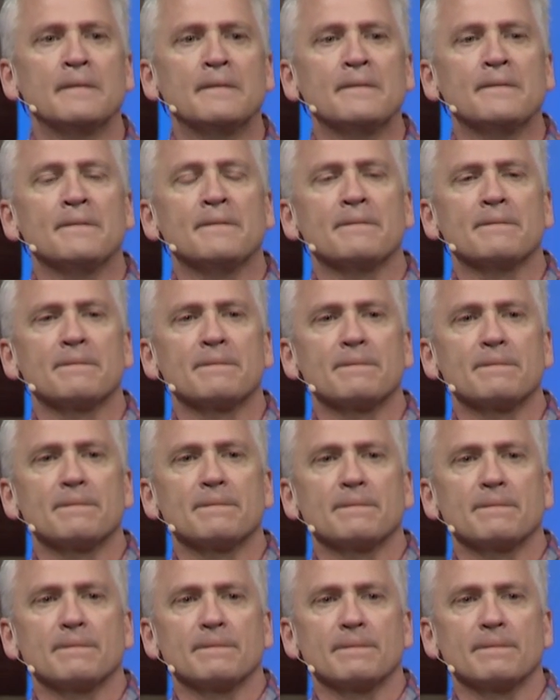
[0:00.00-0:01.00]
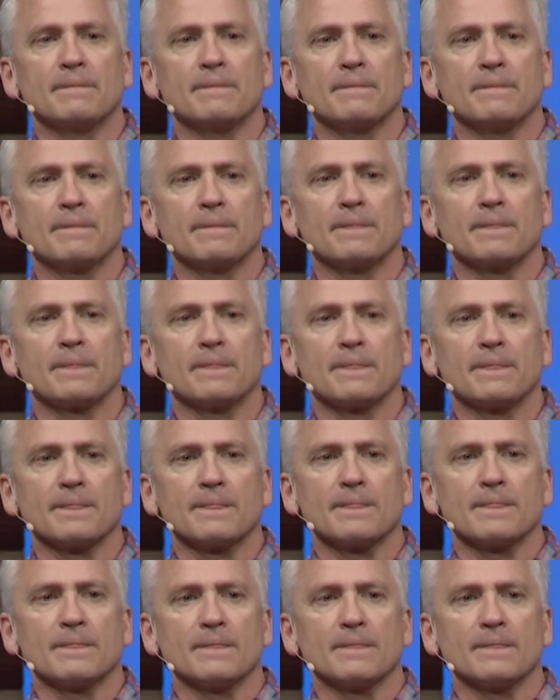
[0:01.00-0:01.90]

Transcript: Nobody speaks.